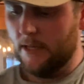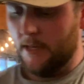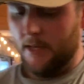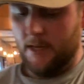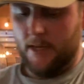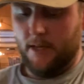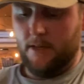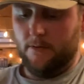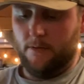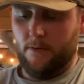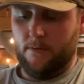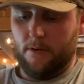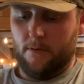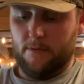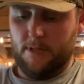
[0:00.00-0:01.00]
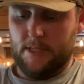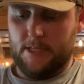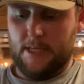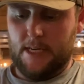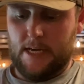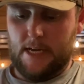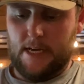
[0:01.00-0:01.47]
and we worked with this
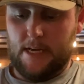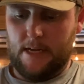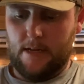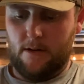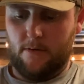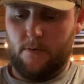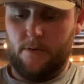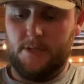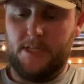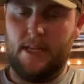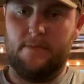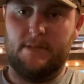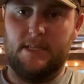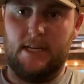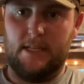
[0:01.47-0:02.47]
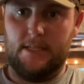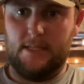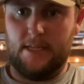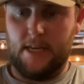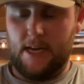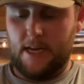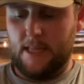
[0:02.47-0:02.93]
guy, or we sat beside this
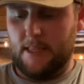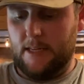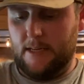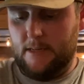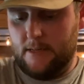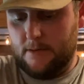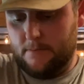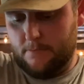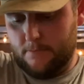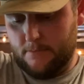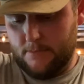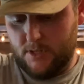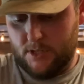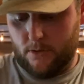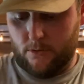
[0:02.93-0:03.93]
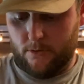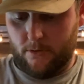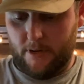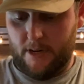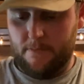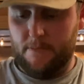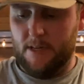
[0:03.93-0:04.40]
guy that sold
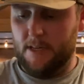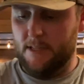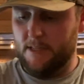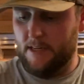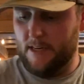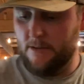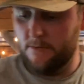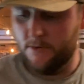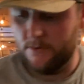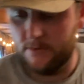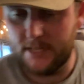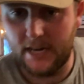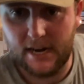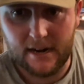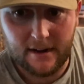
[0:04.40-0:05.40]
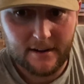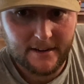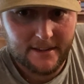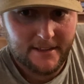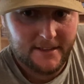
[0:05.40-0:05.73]
green beans, and he was retiring.